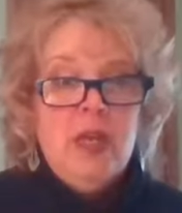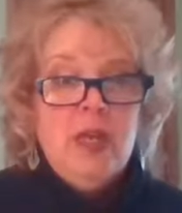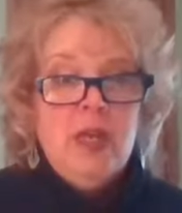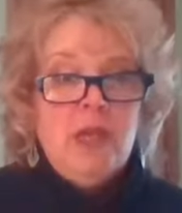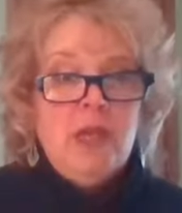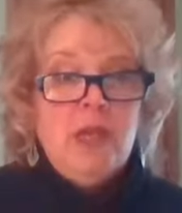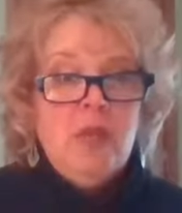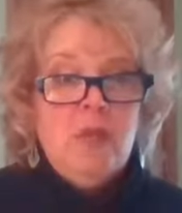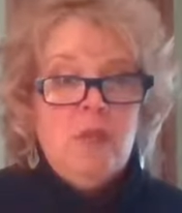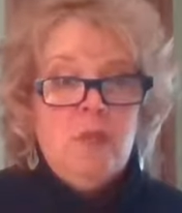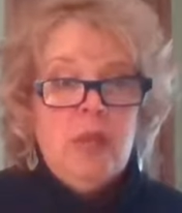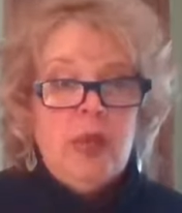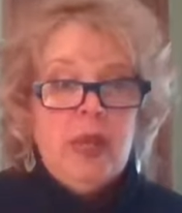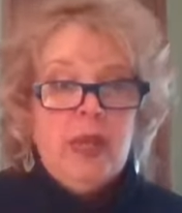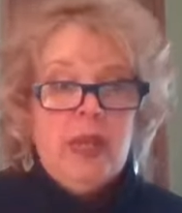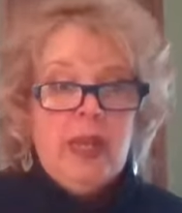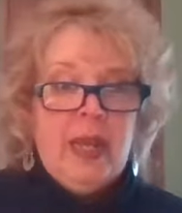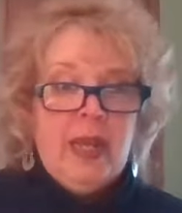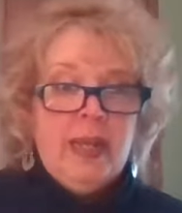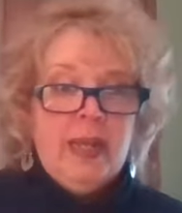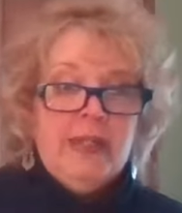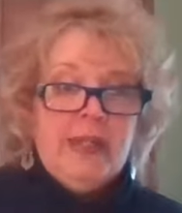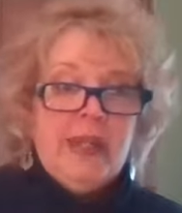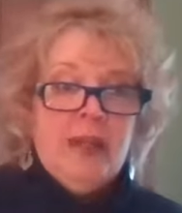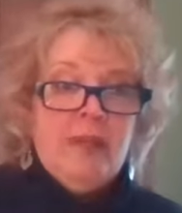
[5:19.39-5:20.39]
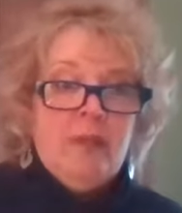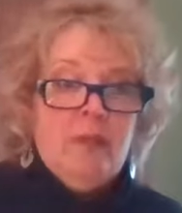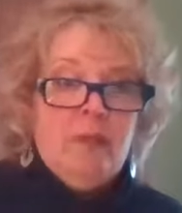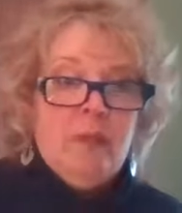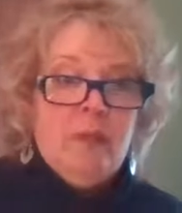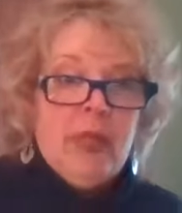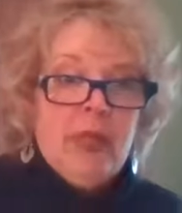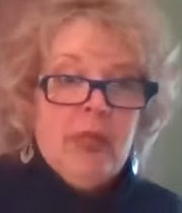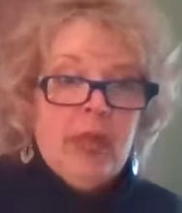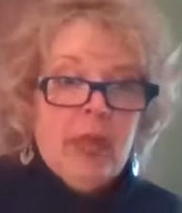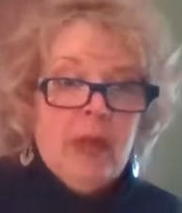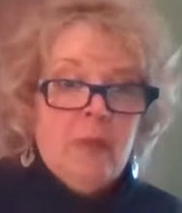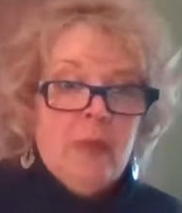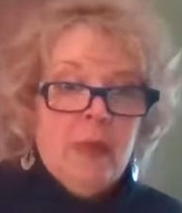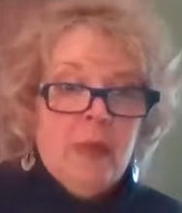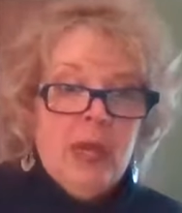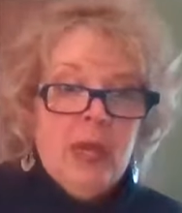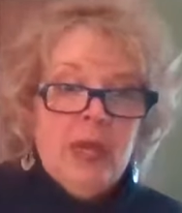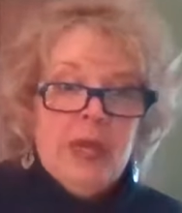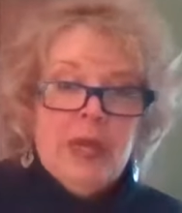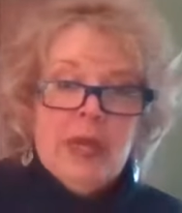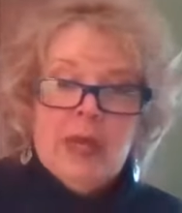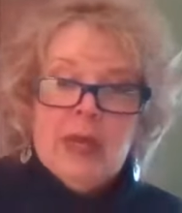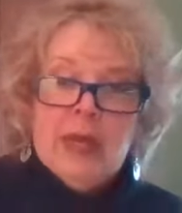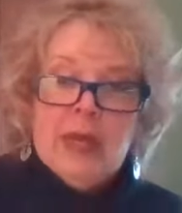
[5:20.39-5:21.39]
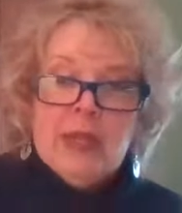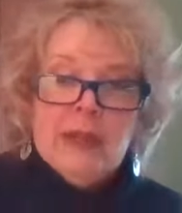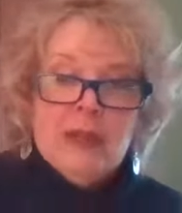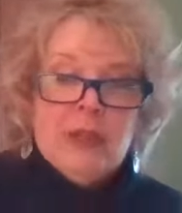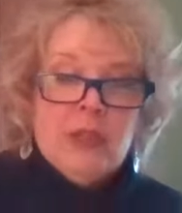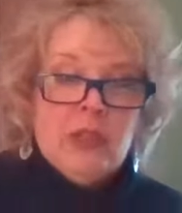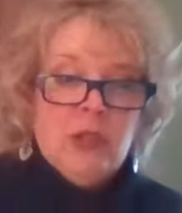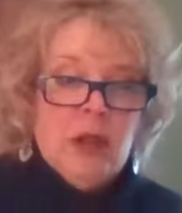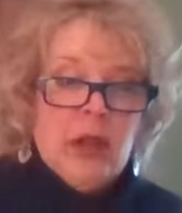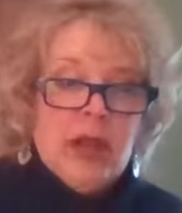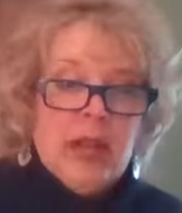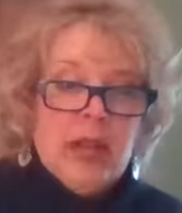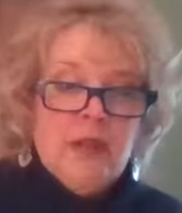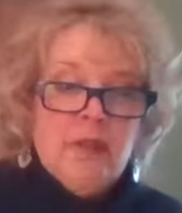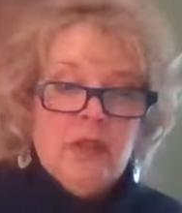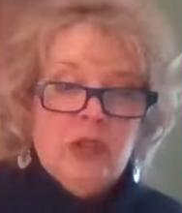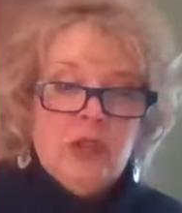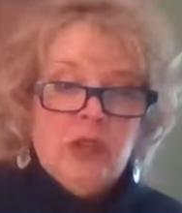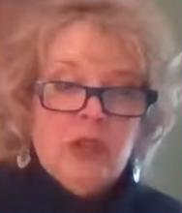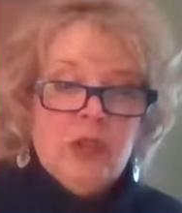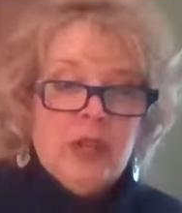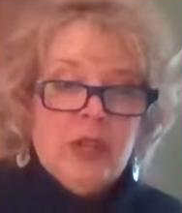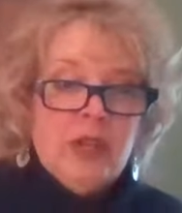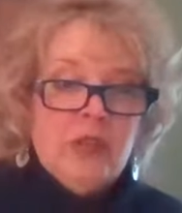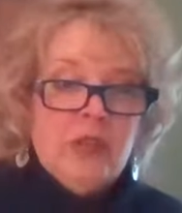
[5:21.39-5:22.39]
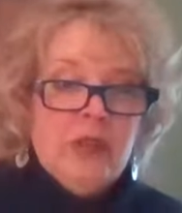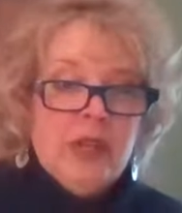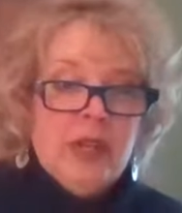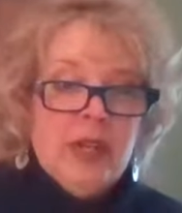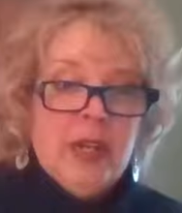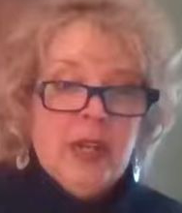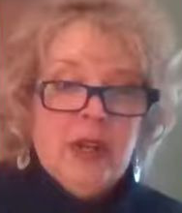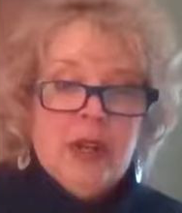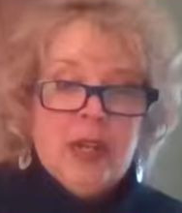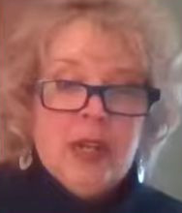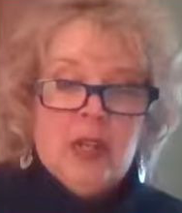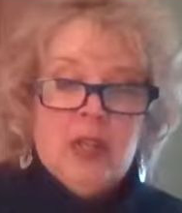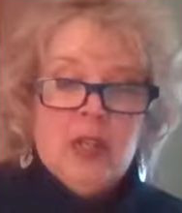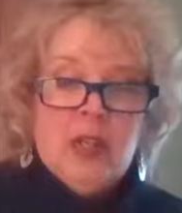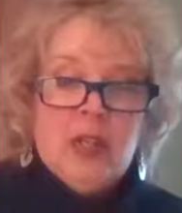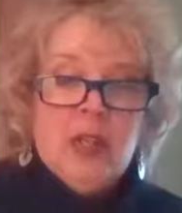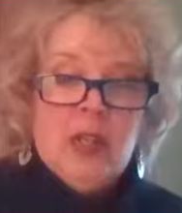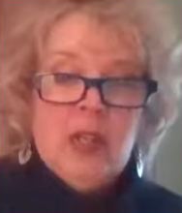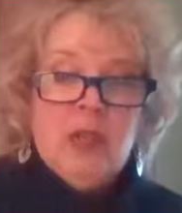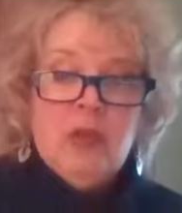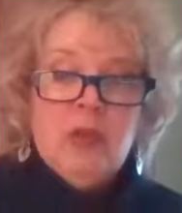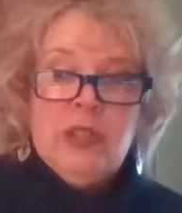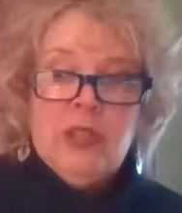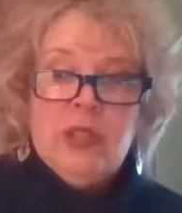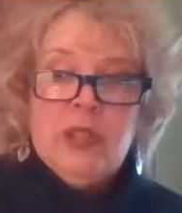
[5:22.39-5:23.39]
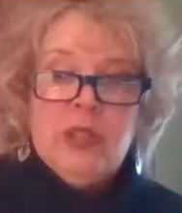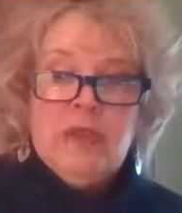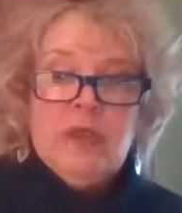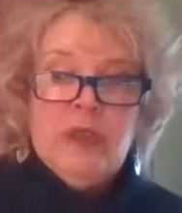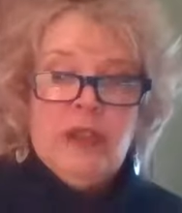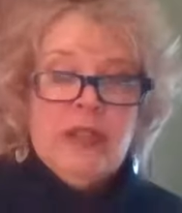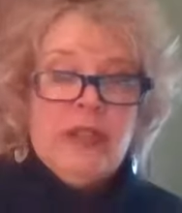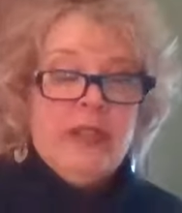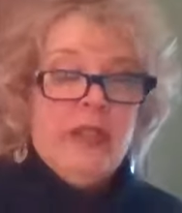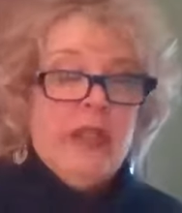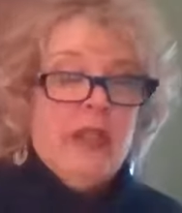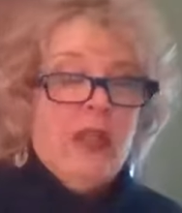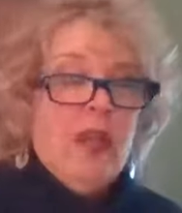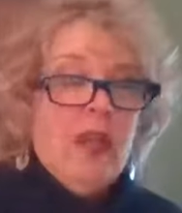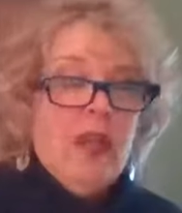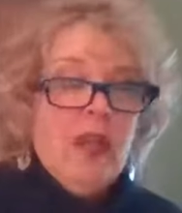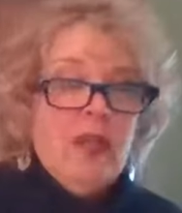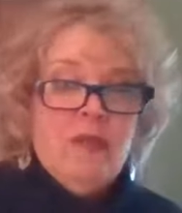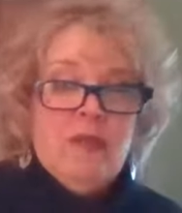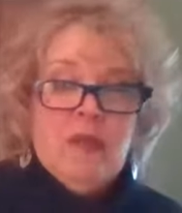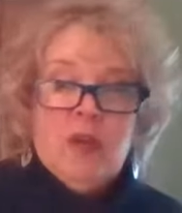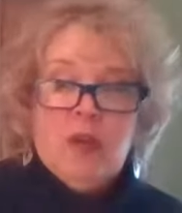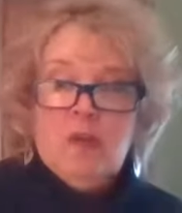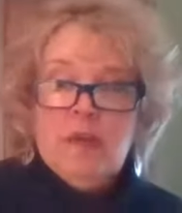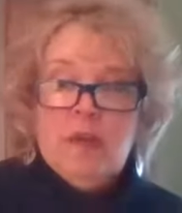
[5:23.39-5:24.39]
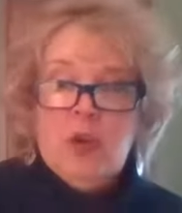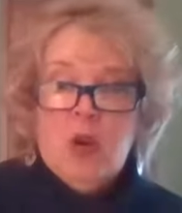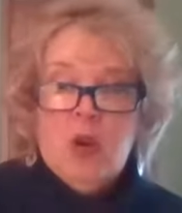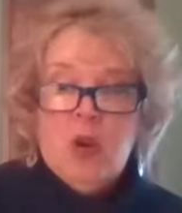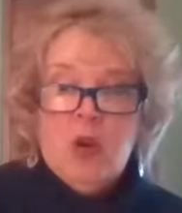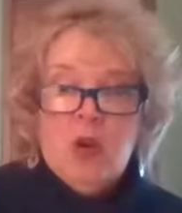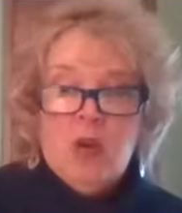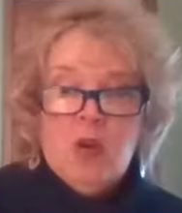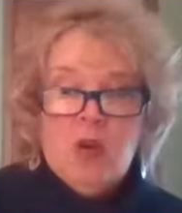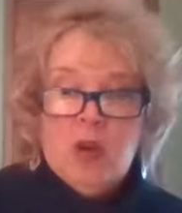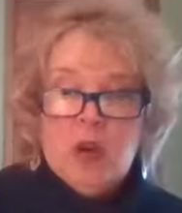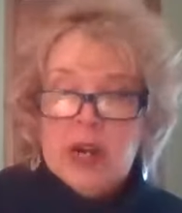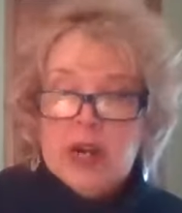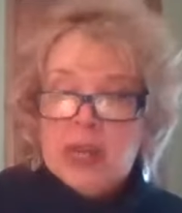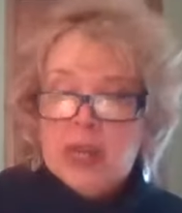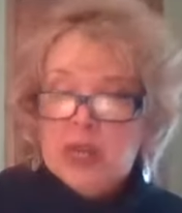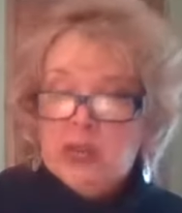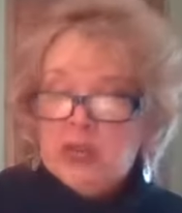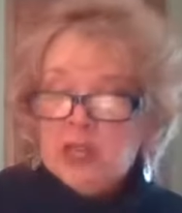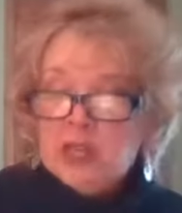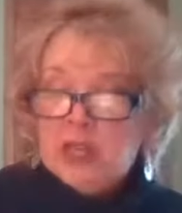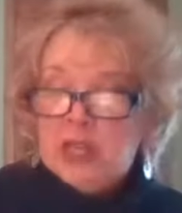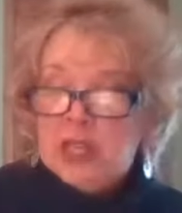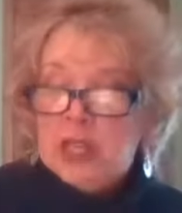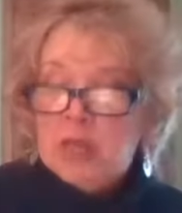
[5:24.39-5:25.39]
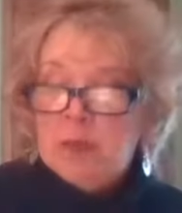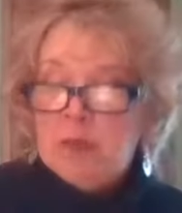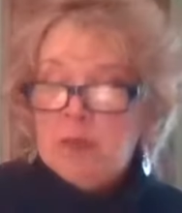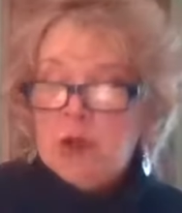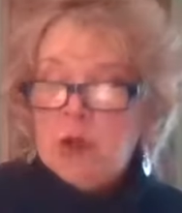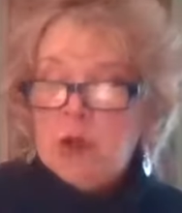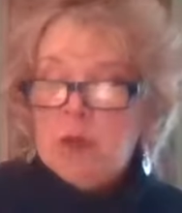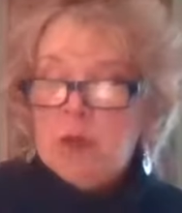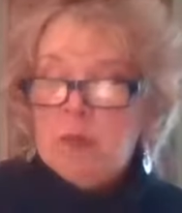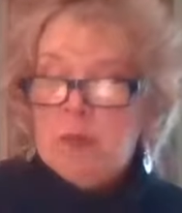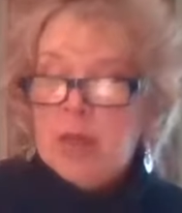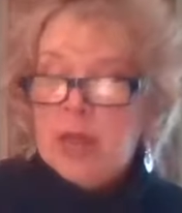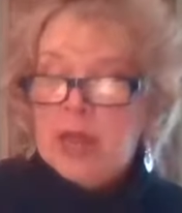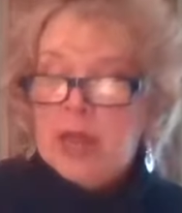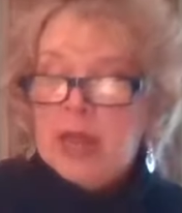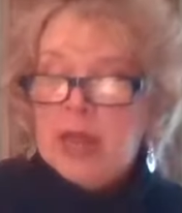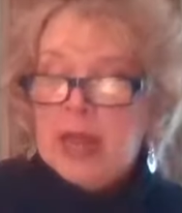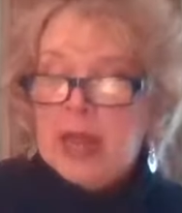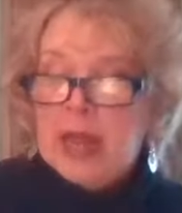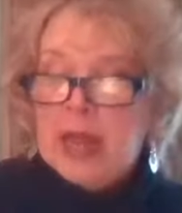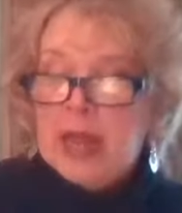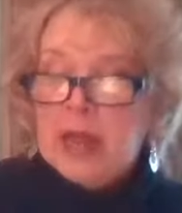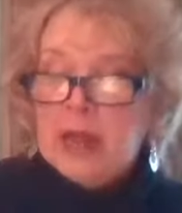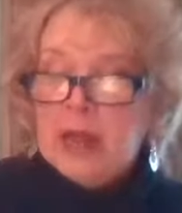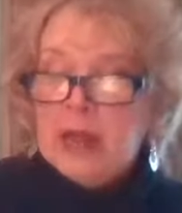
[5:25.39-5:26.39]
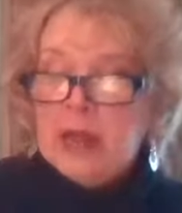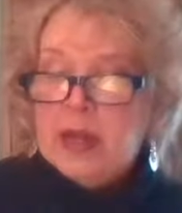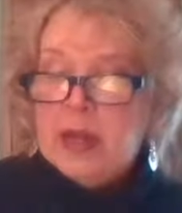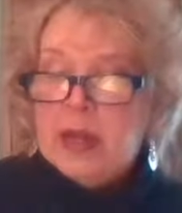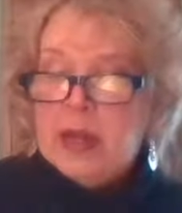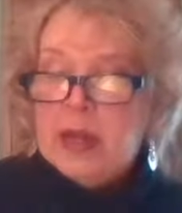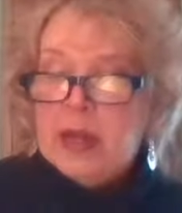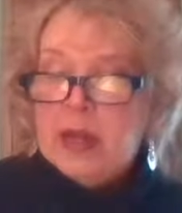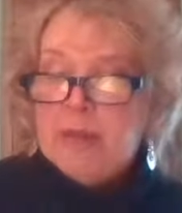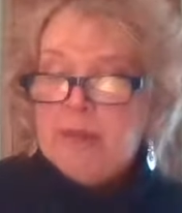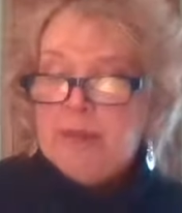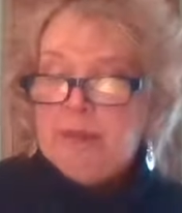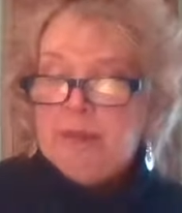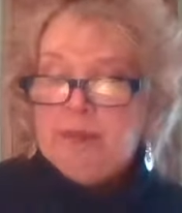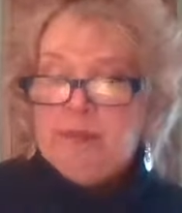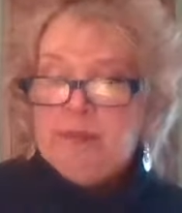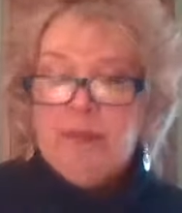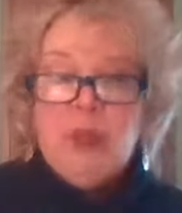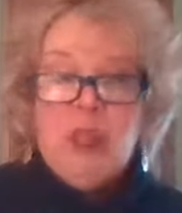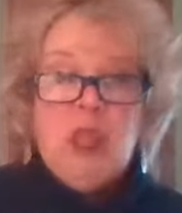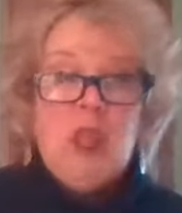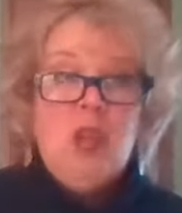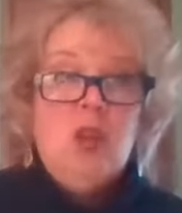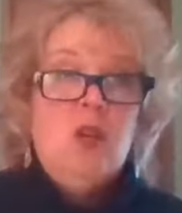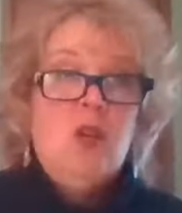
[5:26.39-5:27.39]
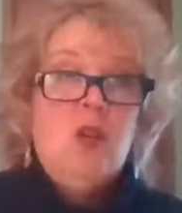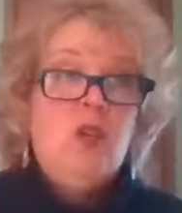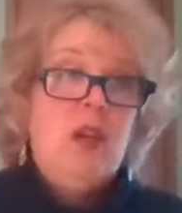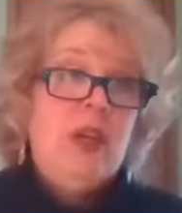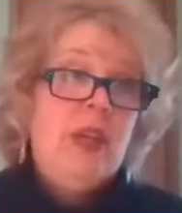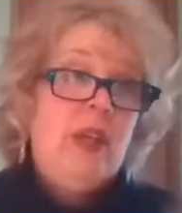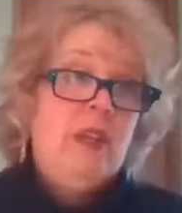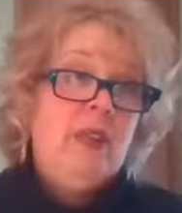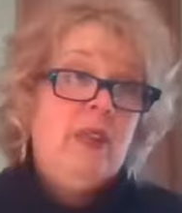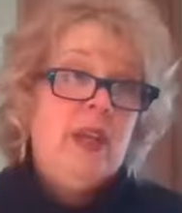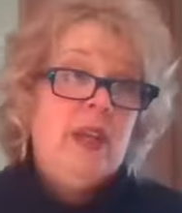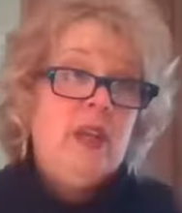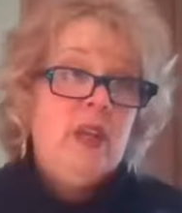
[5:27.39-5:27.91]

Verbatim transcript: So Monday at 7 p.m. Uh, so I have the choice right now. I could close it if I sell all of them, or I can just keep it open and um, you know create that